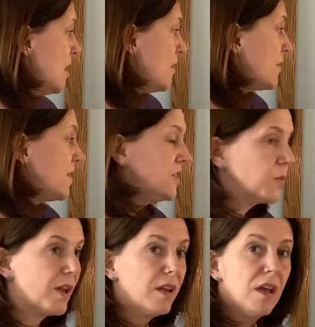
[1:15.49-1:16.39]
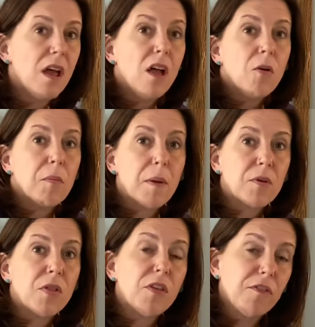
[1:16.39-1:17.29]
For this one,
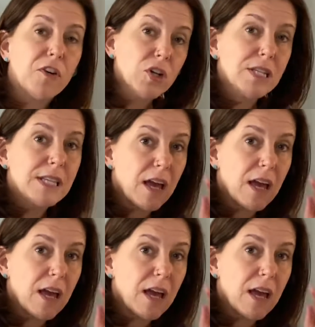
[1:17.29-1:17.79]
remember, the first